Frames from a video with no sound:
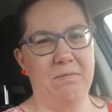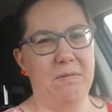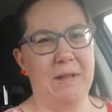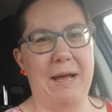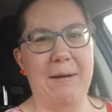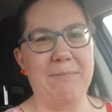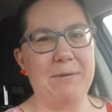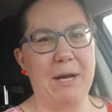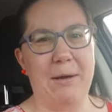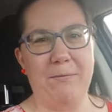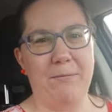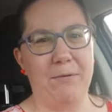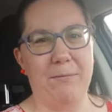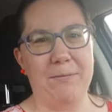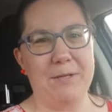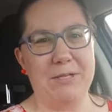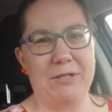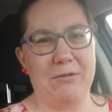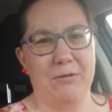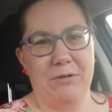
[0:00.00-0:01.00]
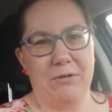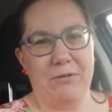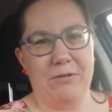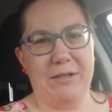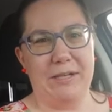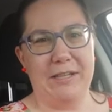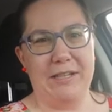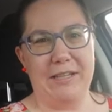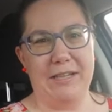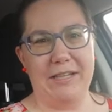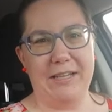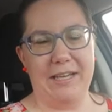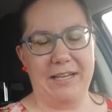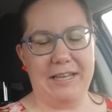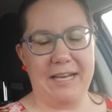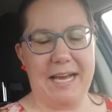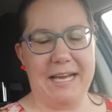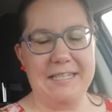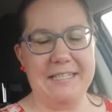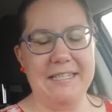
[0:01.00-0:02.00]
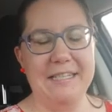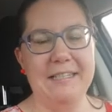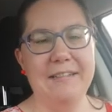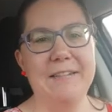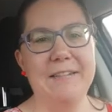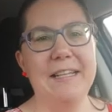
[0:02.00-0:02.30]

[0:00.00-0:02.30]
laptop from the school or anything like that.